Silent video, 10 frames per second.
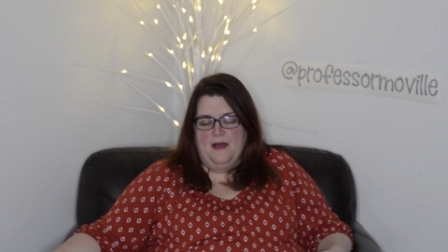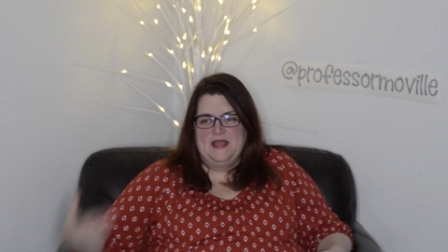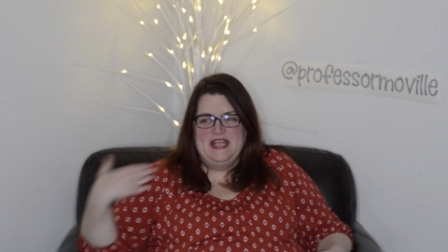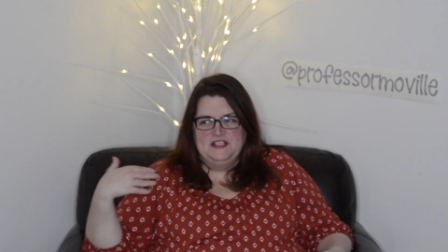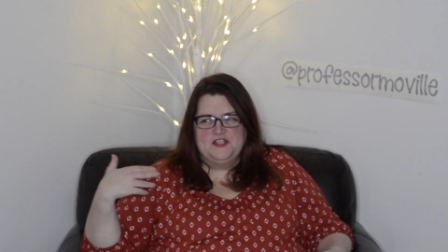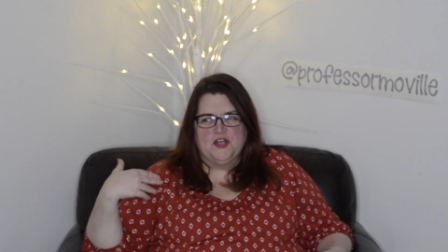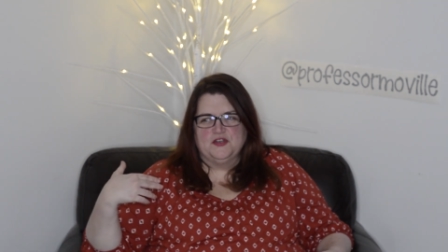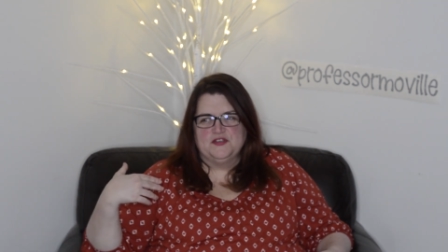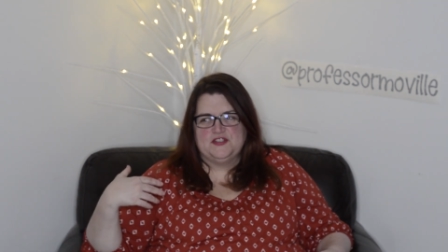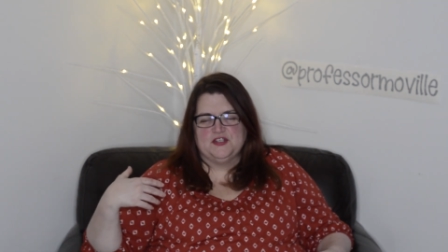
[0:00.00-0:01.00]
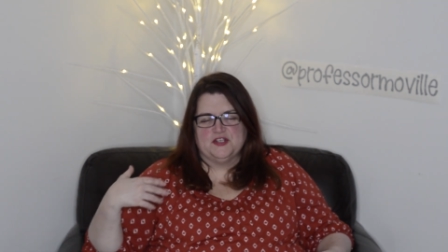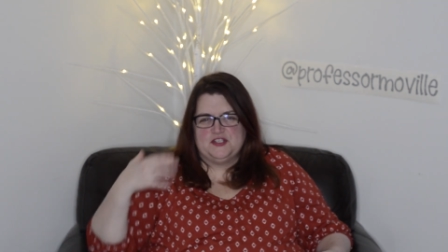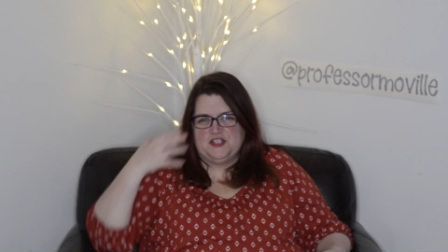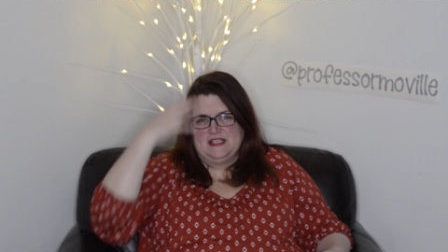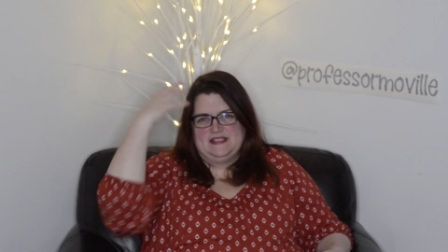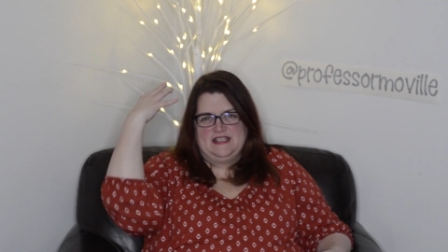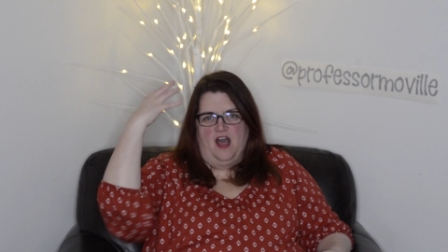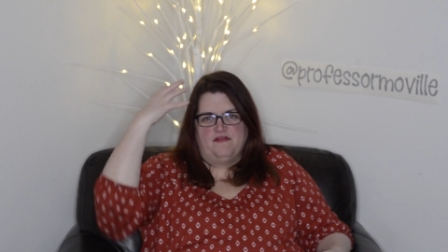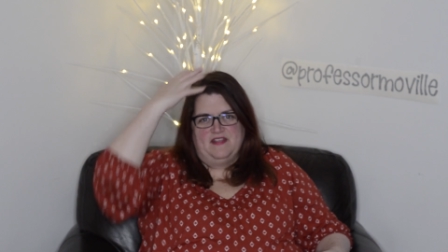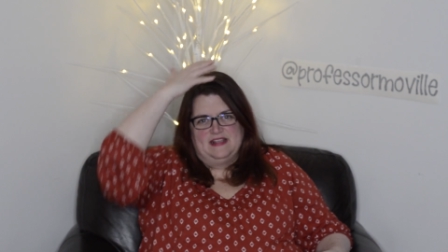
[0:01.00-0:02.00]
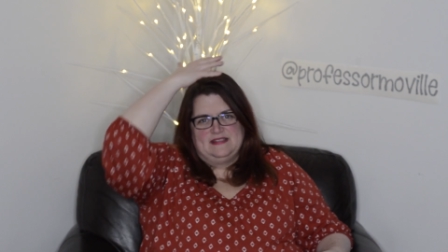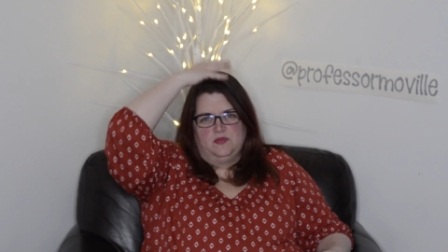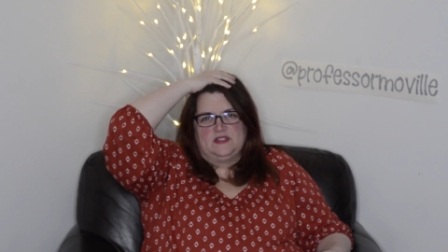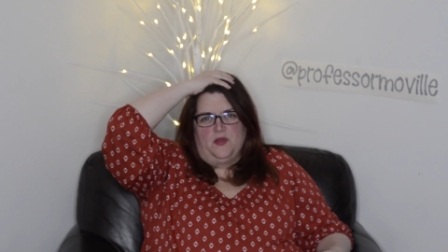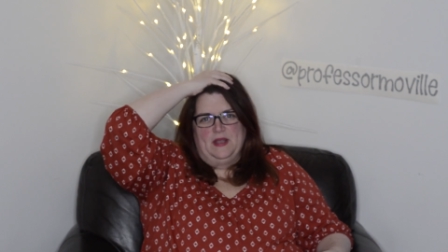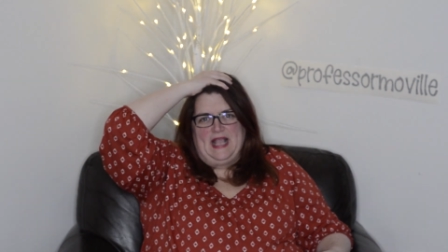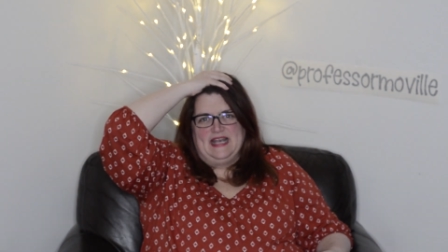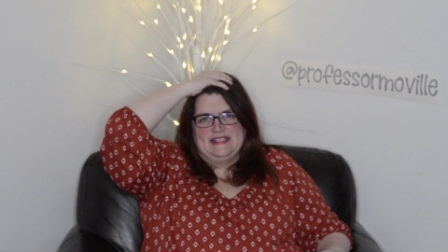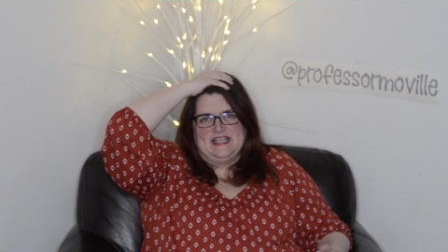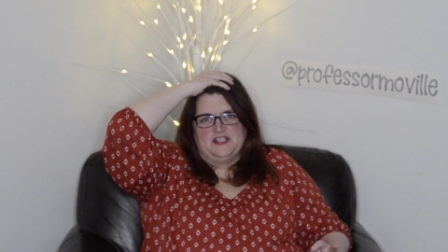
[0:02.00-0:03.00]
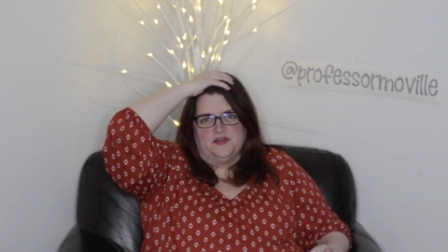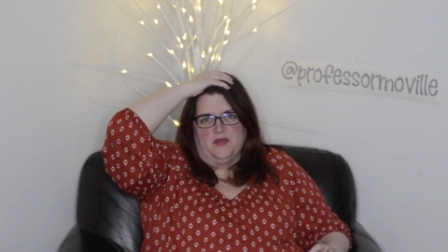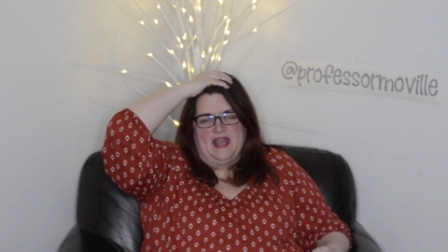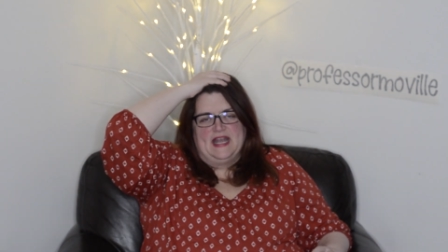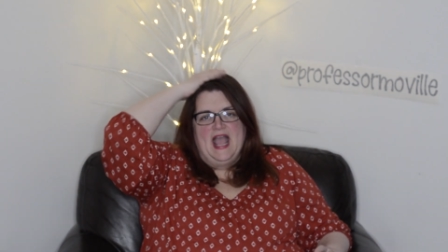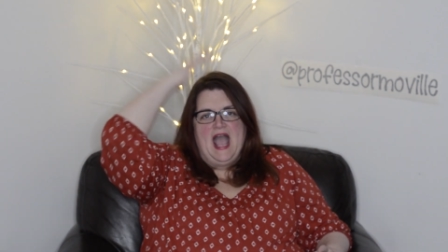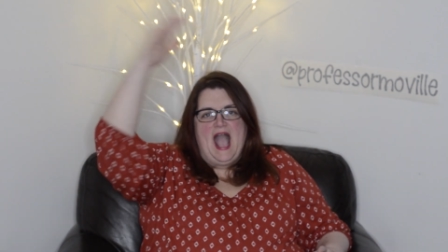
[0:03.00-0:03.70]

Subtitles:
Internal search is tough. That's what's going on inside your brain.